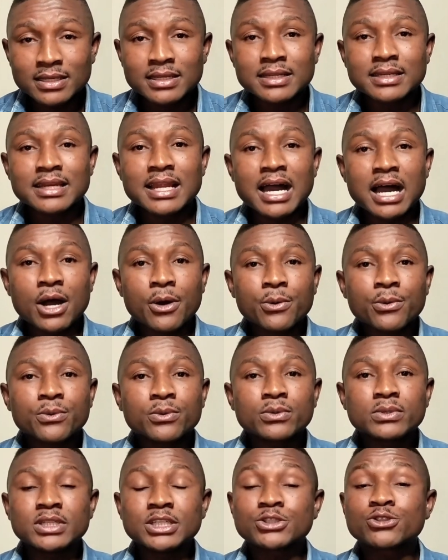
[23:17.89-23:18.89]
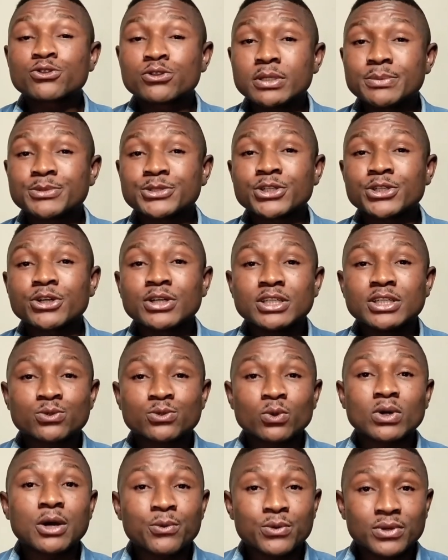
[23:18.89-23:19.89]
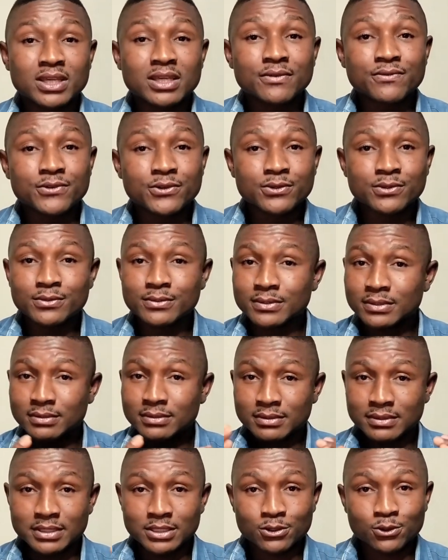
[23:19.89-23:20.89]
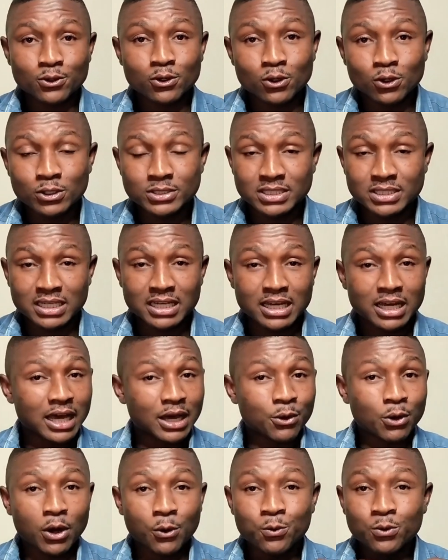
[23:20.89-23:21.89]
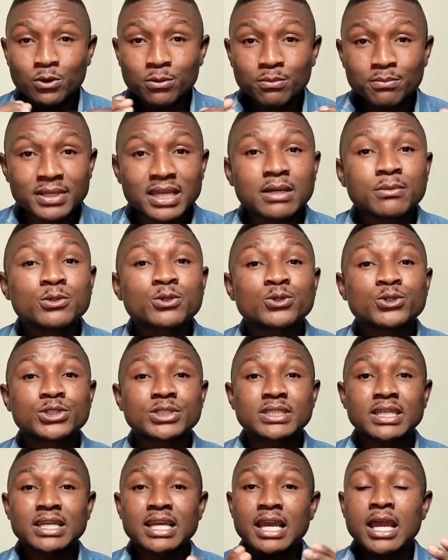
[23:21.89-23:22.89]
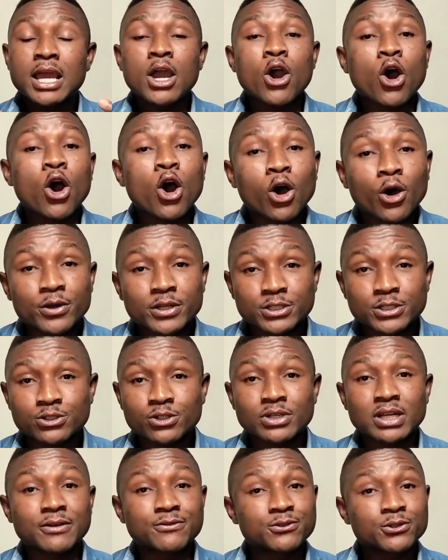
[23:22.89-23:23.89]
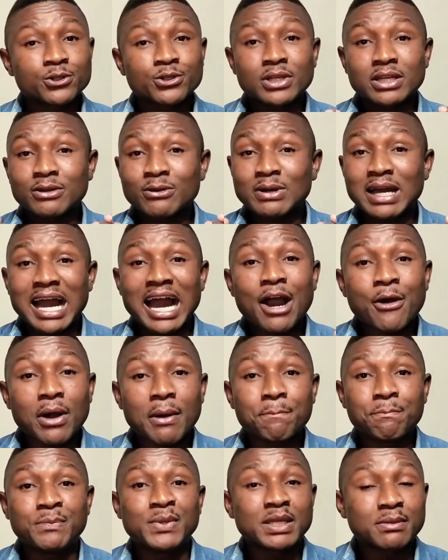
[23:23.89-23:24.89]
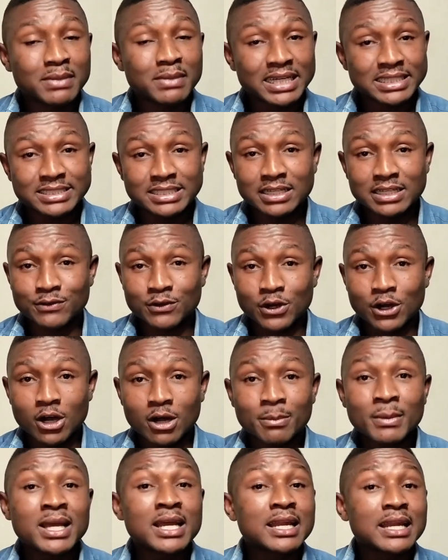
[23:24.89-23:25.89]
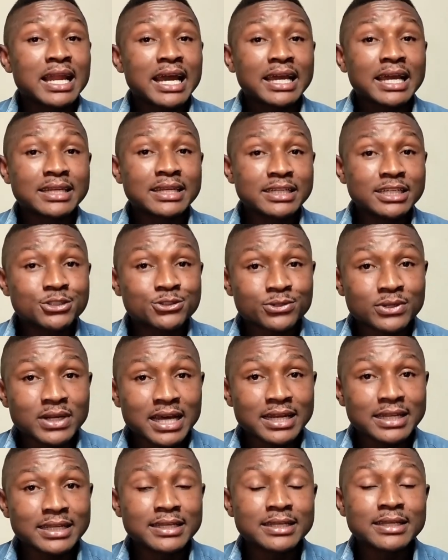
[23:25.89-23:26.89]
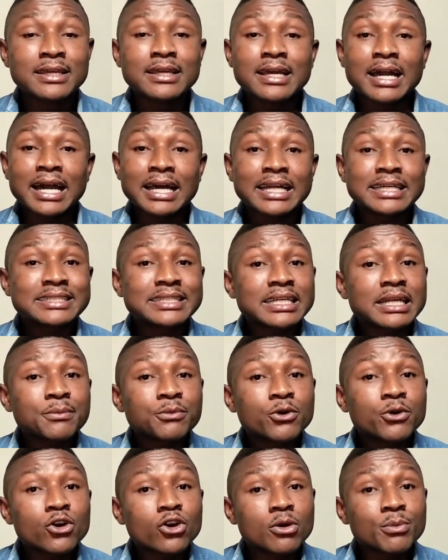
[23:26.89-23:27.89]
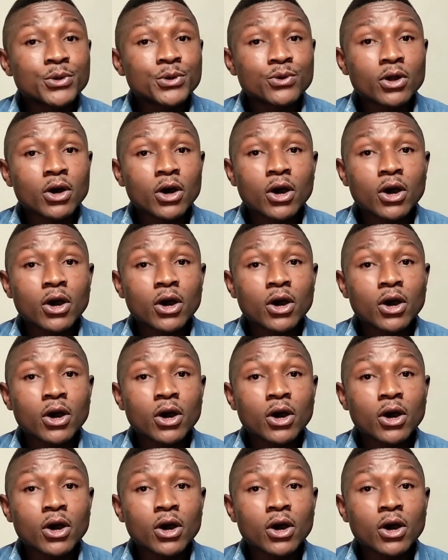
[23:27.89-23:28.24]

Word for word: Now, this scripture is what I will give you in closing. I, I wouldn't be able to share all the story. I've told you how I beat myself up, like literally, and I said I'm gonna be raw.